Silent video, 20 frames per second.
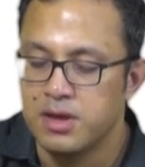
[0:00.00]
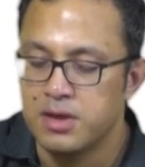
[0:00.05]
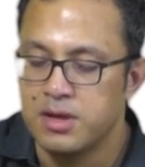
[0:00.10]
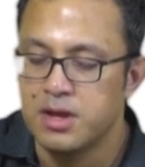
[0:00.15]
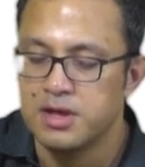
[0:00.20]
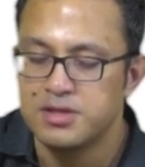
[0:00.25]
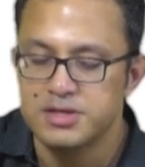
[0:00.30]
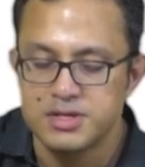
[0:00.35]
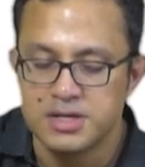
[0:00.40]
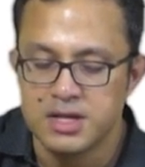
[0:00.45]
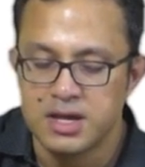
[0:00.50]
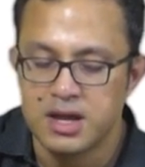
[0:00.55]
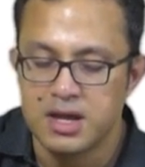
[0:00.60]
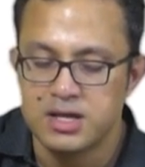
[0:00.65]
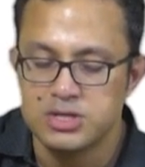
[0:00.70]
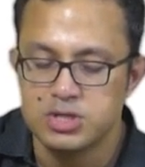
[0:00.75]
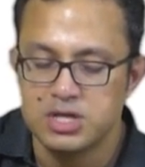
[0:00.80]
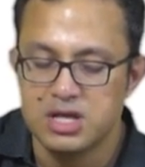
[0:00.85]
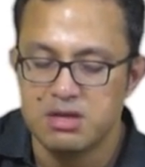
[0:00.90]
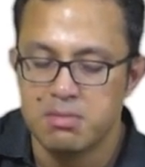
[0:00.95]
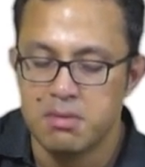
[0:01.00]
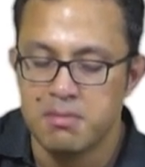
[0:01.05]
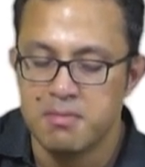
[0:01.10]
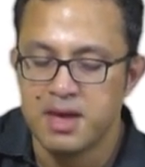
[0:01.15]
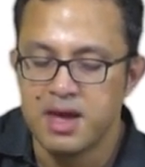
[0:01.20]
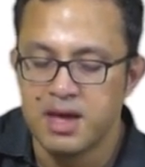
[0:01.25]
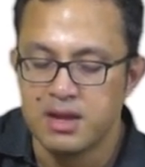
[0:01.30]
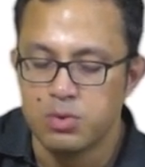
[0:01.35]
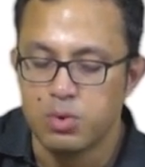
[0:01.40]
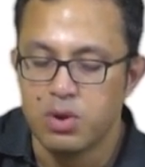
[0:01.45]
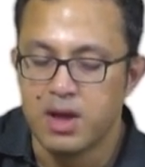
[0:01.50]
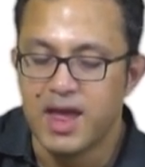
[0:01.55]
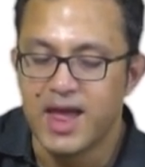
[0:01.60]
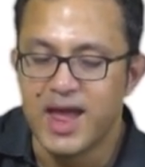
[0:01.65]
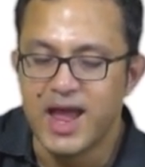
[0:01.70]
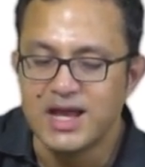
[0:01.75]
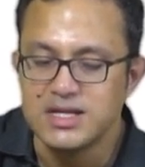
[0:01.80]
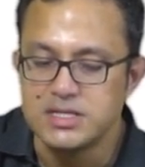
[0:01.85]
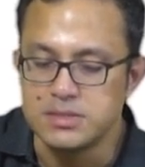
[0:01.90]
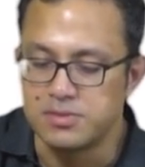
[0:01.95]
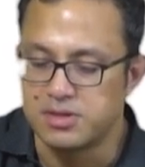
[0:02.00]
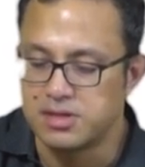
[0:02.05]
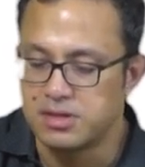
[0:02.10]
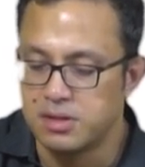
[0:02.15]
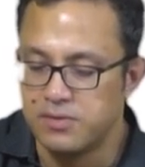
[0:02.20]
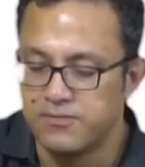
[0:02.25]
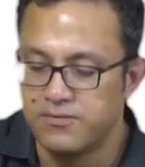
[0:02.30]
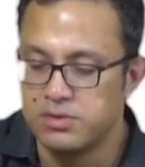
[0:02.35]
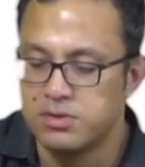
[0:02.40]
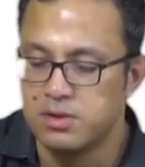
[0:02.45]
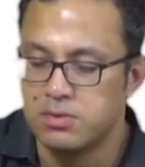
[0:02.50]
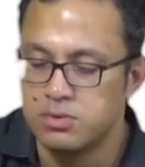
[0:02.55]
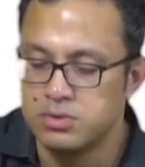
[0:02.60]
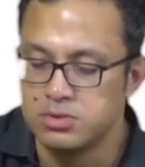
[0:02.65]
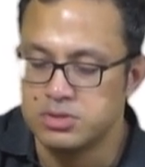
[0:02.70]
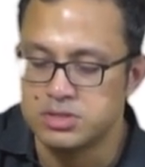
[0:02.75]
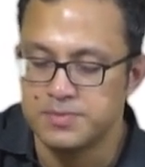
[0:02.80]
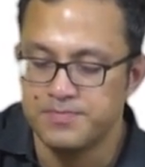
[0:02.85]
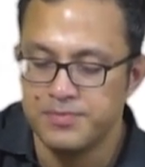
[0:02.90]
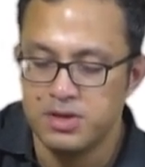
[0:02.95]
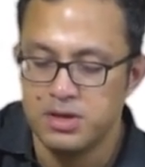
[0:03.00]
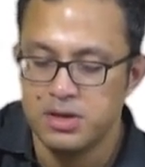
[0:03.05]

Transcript: "The other day I took up a man who hanged himself on the road.